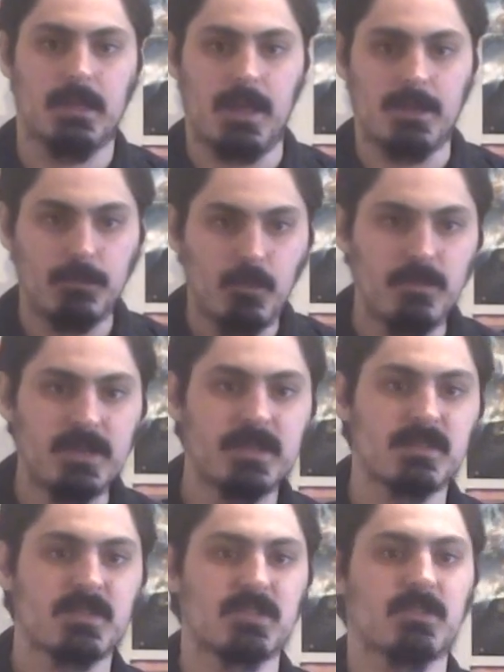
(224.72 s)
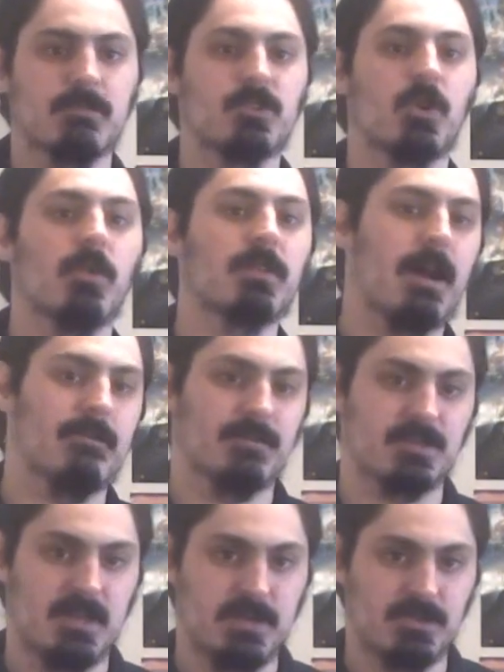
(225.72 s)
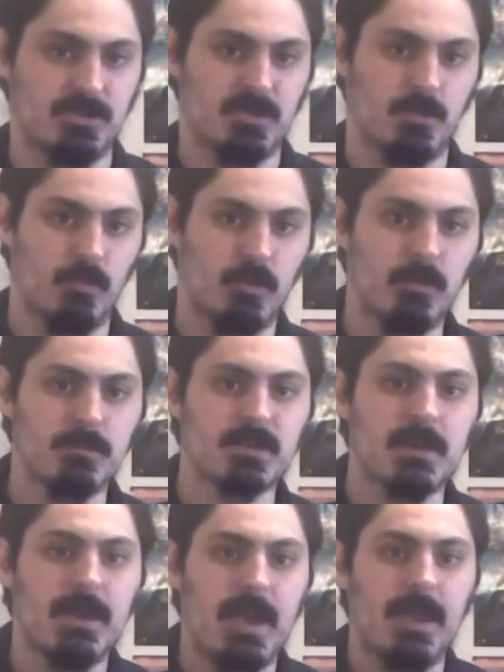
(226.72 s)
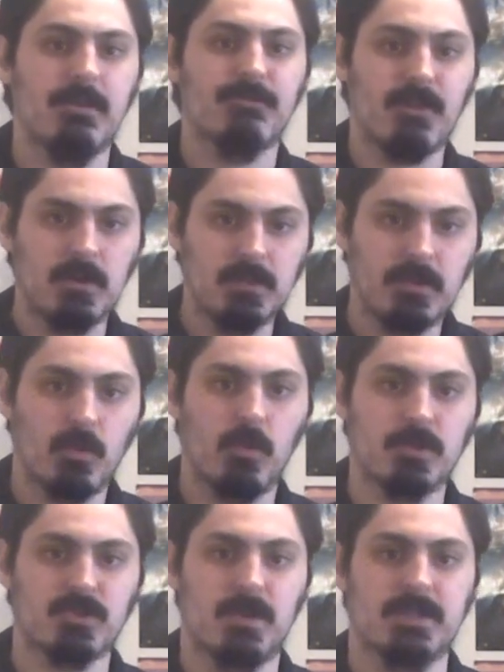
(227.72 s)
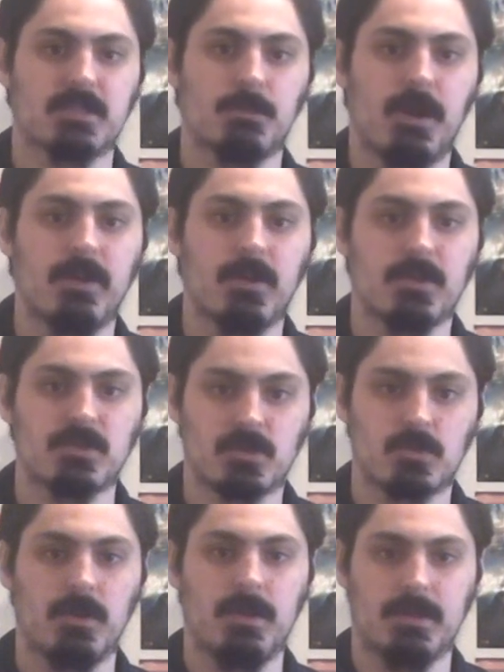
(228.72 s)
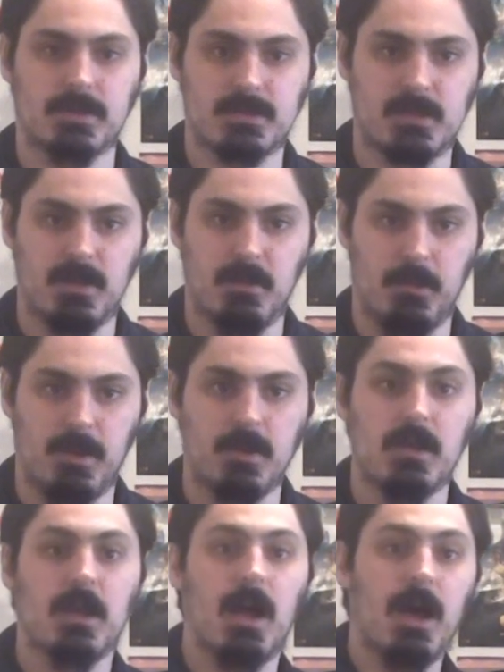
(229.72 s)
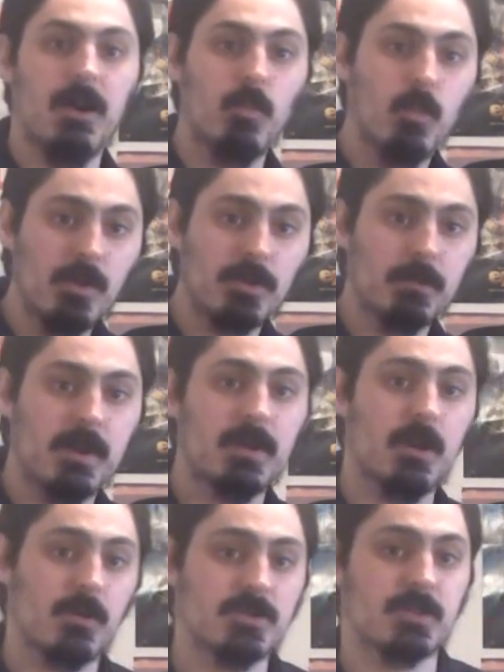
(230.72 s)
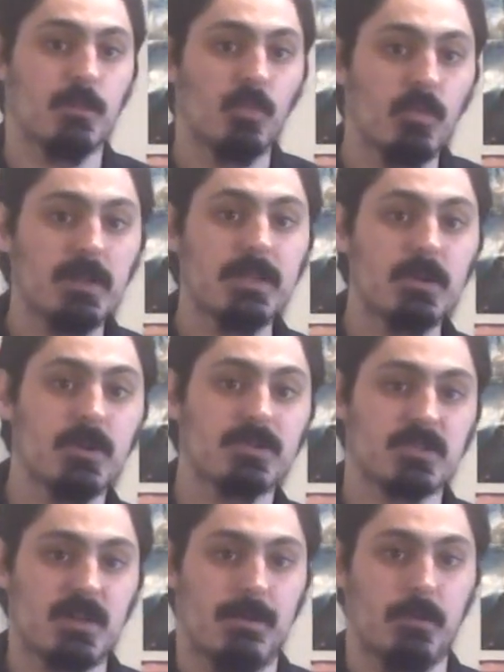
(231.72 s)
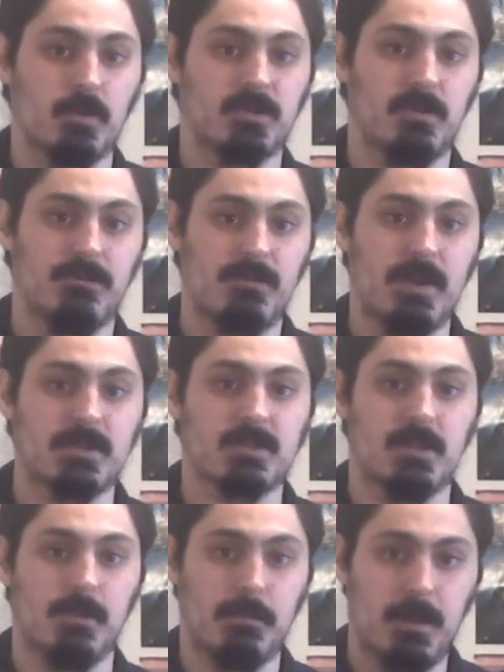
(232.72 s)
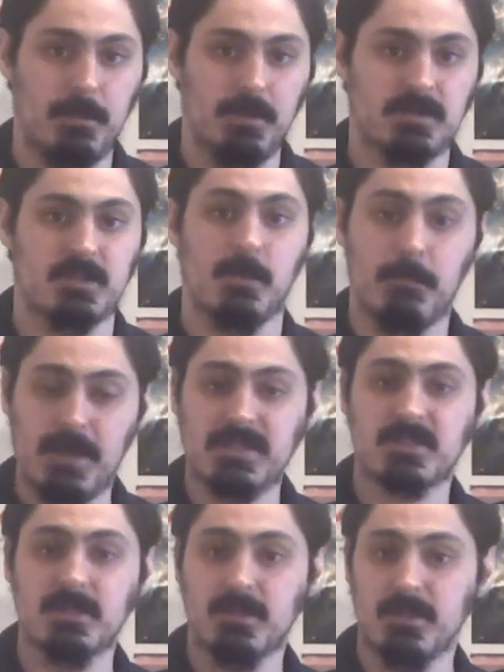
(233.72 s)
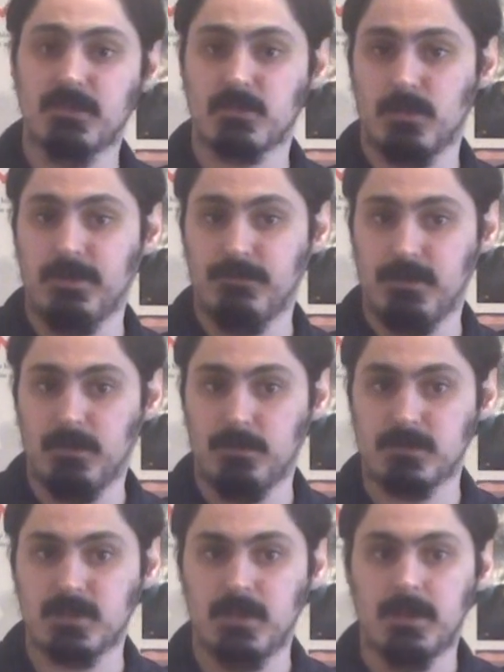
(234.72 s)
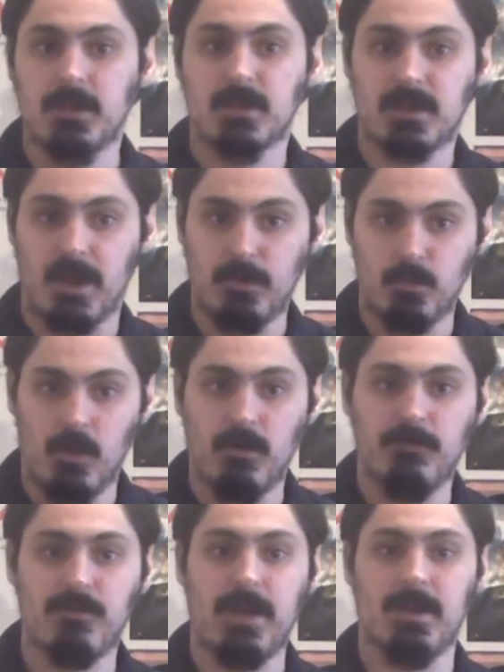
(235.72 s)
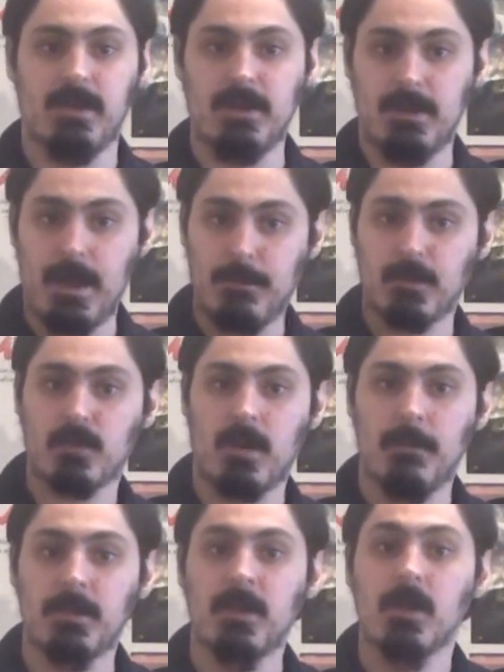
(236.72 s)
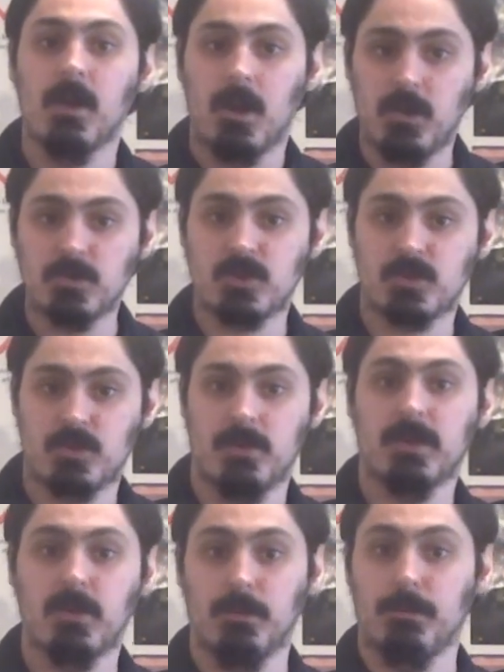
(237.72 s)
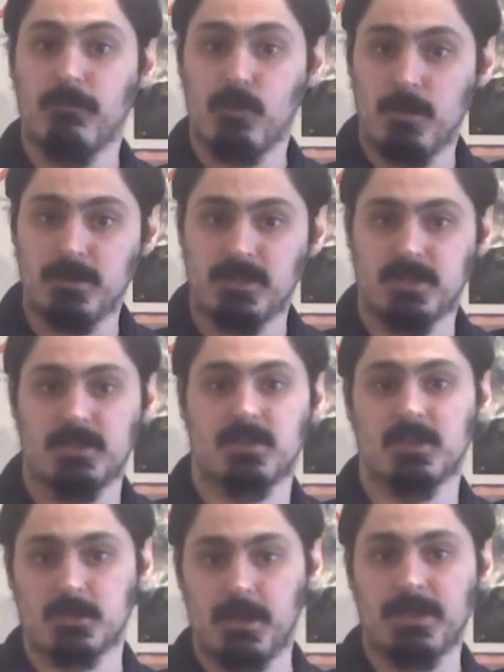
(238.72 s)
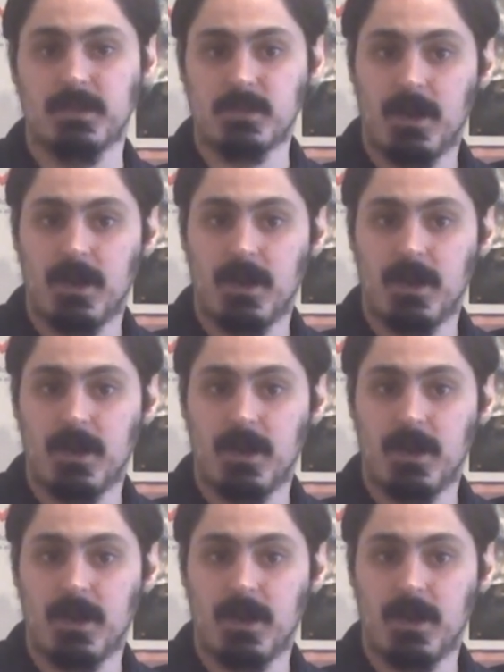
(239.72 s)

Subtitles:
A lot of the movie consists of dull conversations in rooms, and very little what transpired on screen excited me. I will admit there are some really good stop-motion effects on the puppets, the best in these three films. Guy Rolfe and Ian Abercrombie also turn in good performances, despite the